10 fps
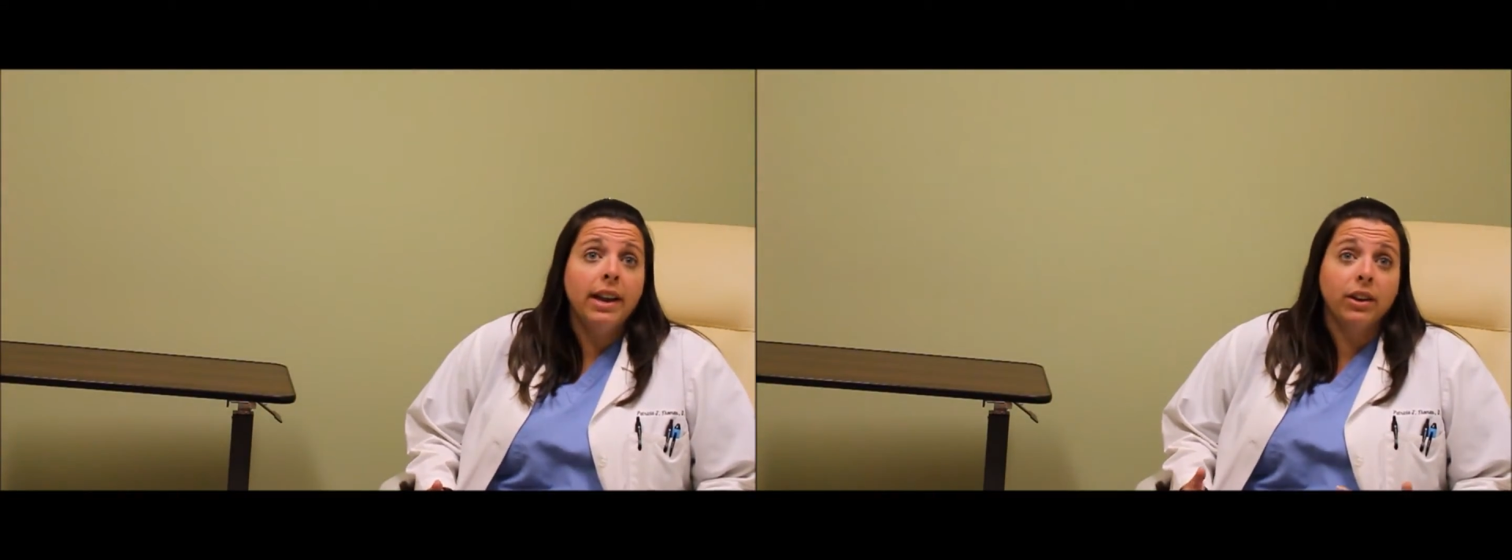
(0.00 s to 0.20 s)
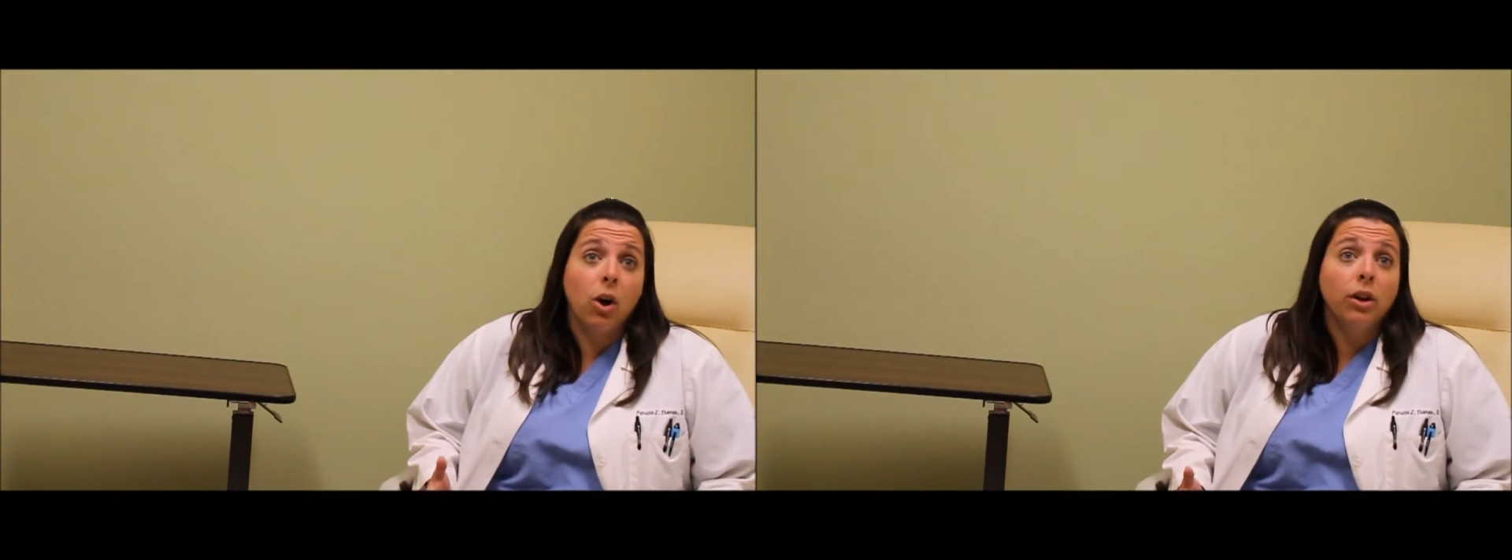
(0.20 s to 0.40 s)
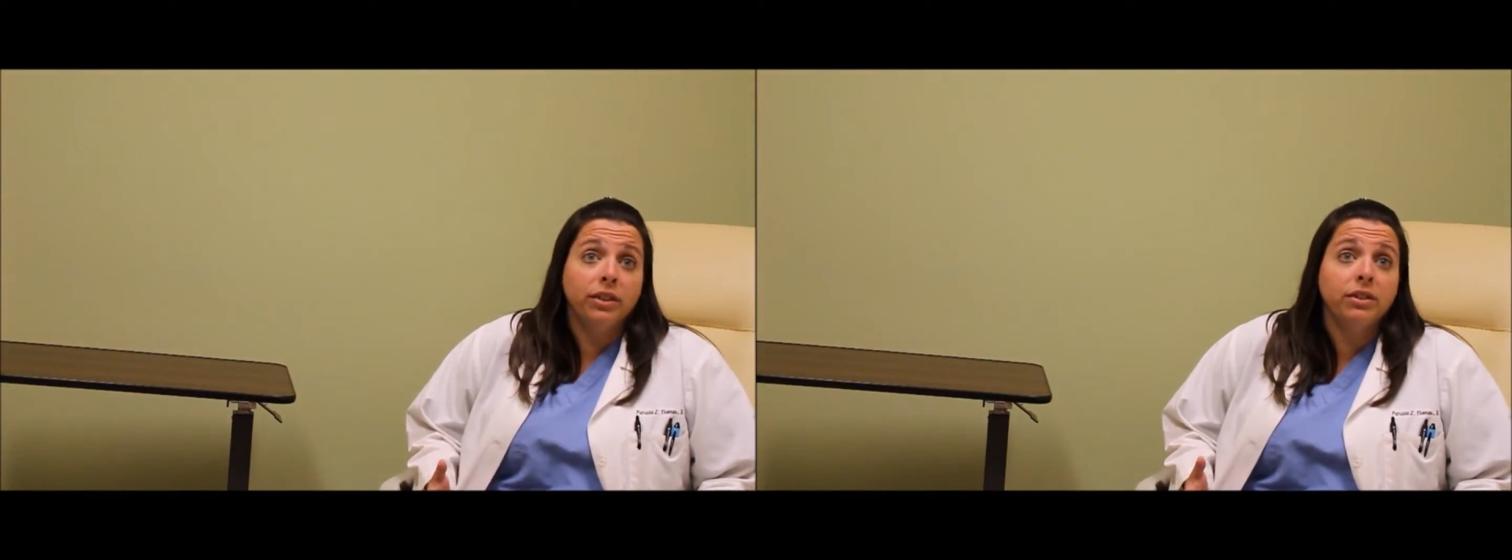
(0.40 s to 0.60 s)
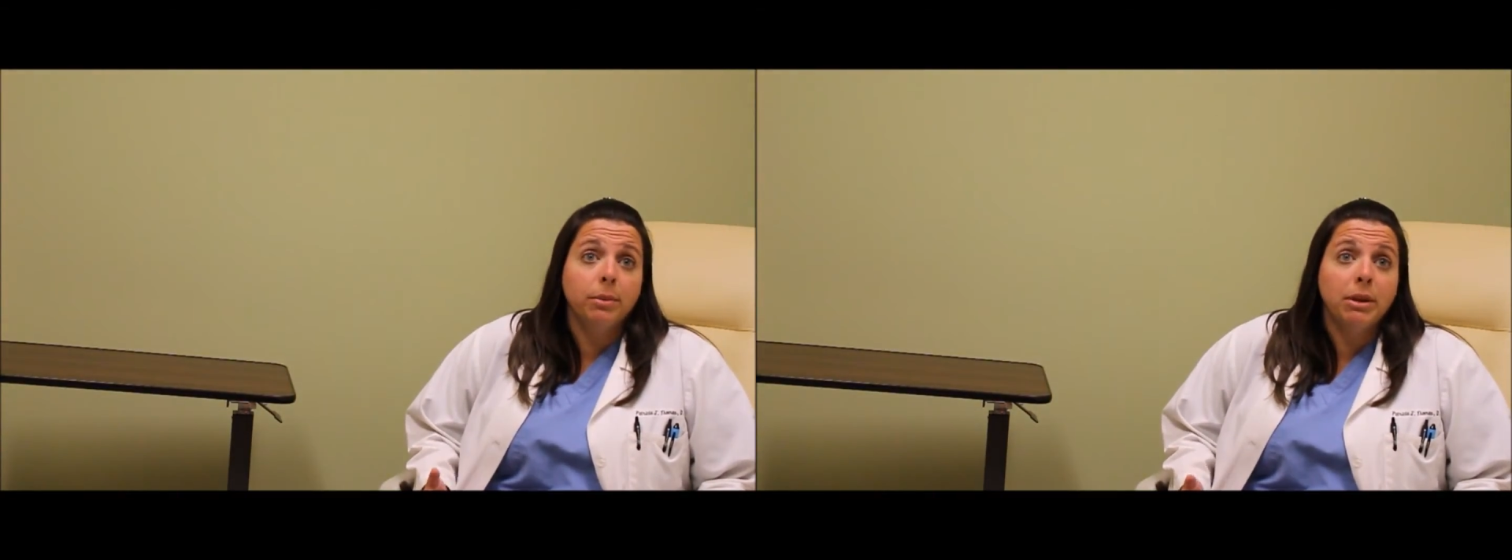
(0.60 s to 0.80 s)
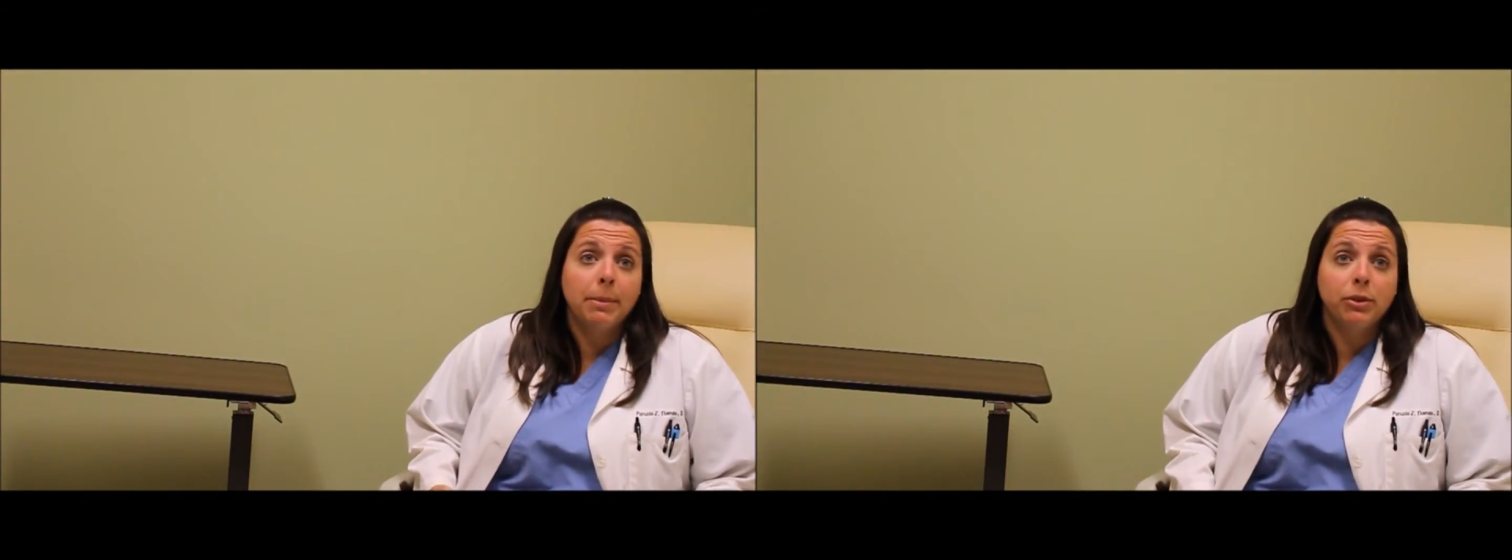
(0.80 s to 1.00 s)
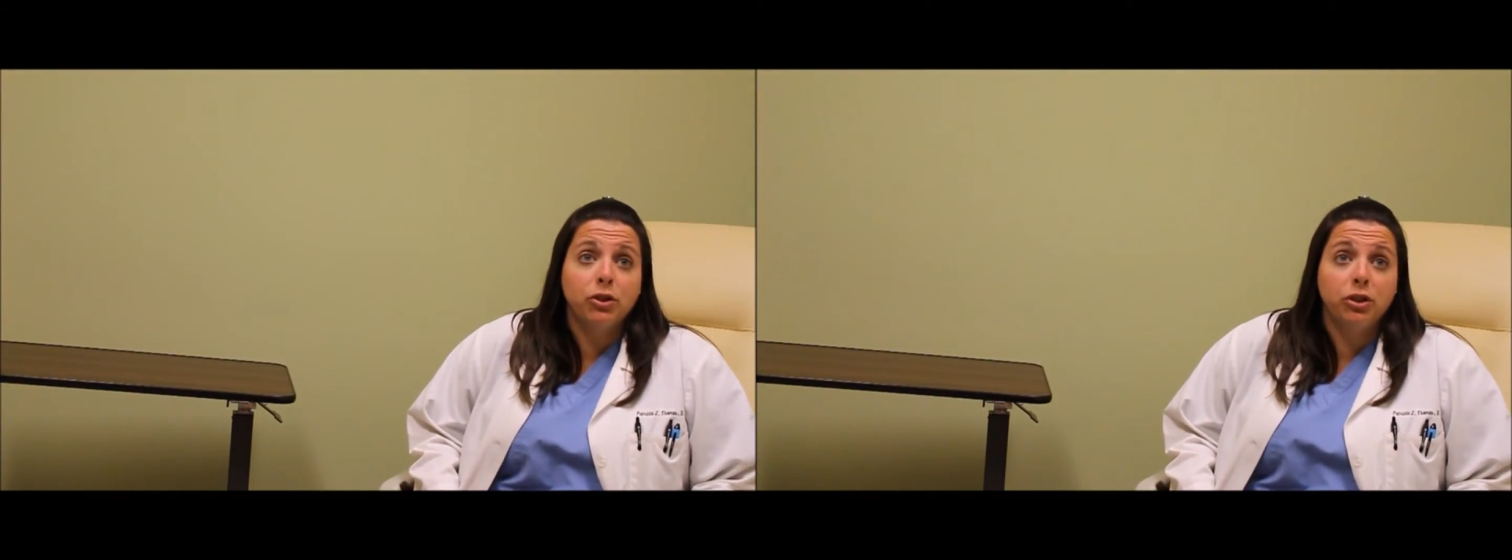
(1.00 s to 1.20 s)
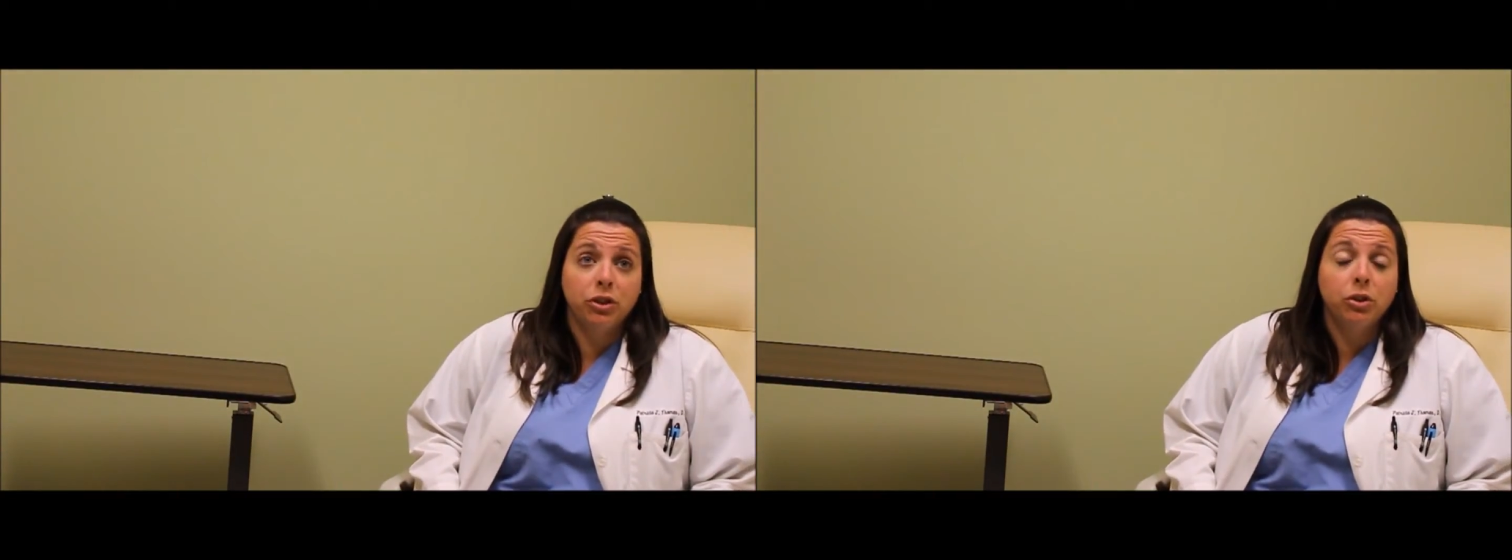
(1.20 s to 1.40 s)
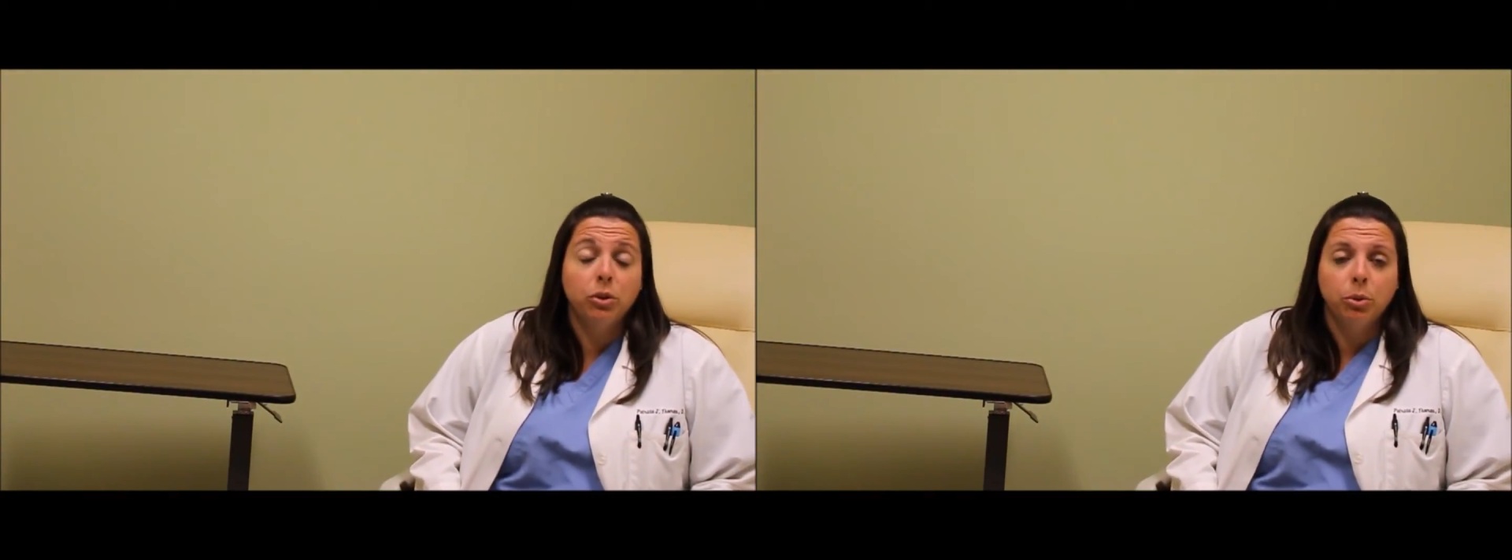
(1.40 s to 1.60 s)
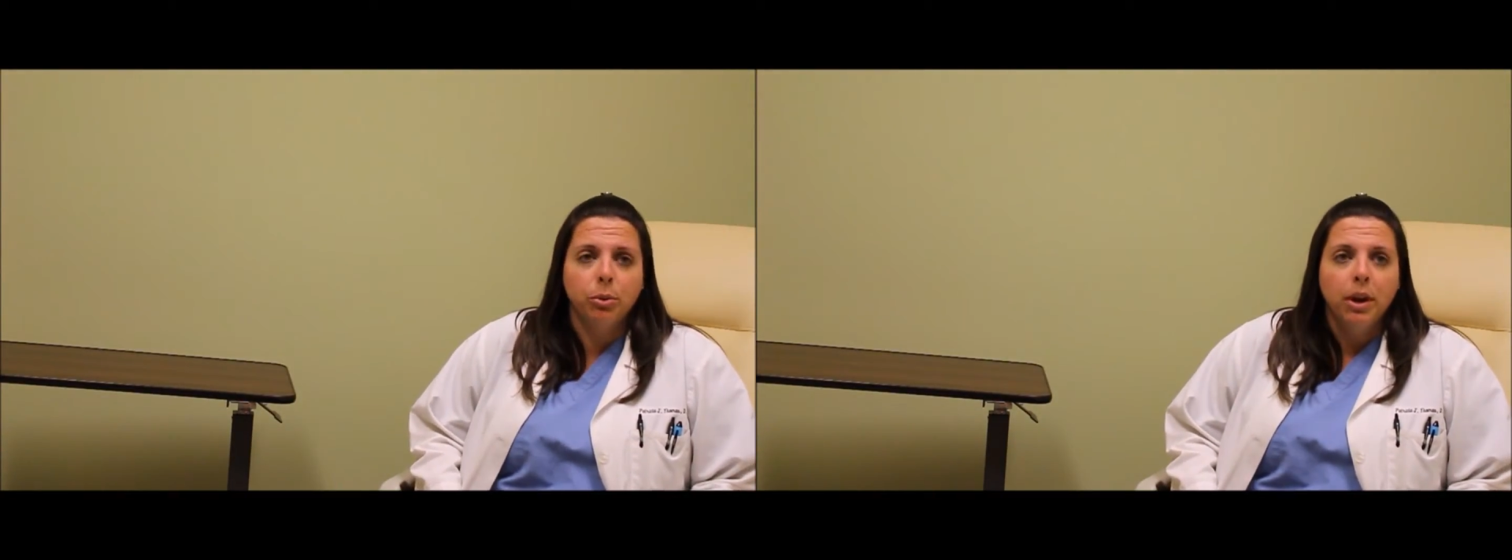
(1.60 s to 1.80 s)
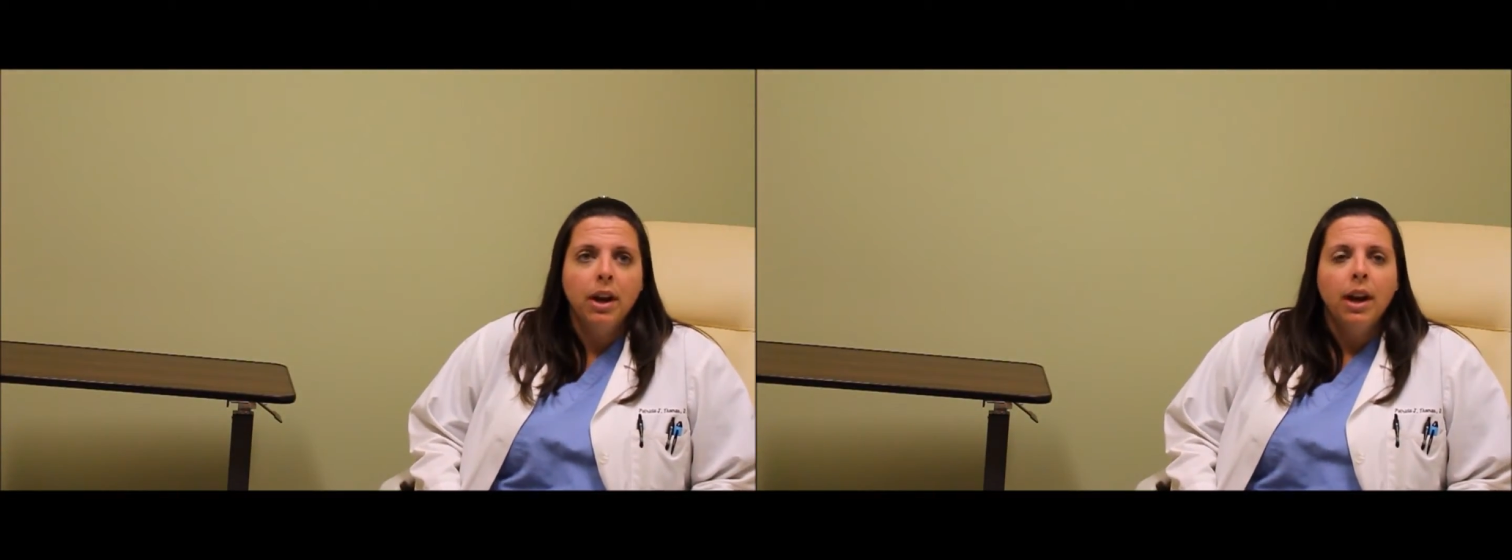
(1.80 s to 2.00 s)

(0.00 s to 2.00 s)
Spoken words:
and it causes some damage to,